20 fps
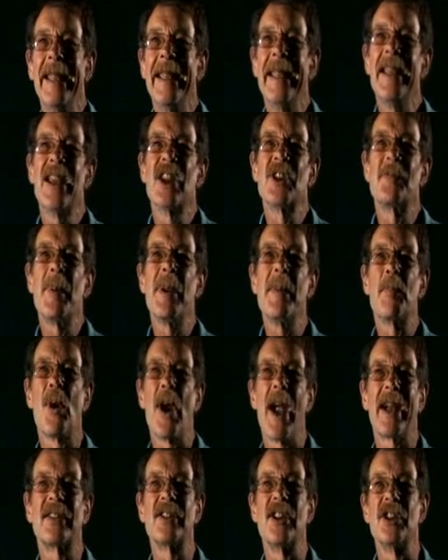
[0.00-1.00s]
ESP
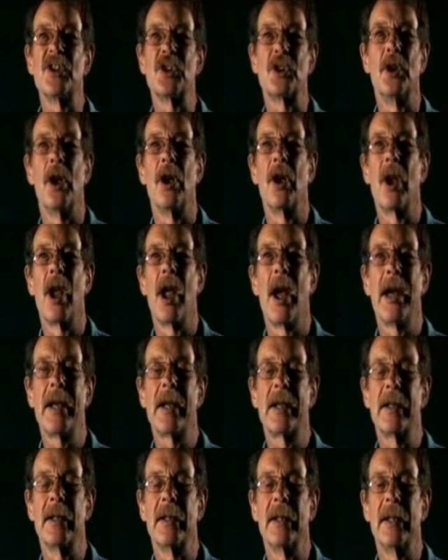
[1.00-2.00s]
practitioner,
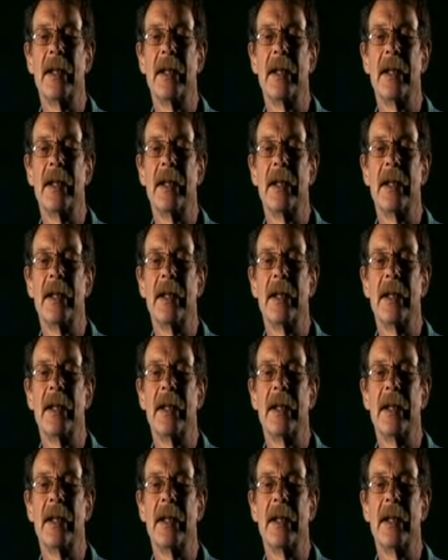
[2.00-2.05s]
like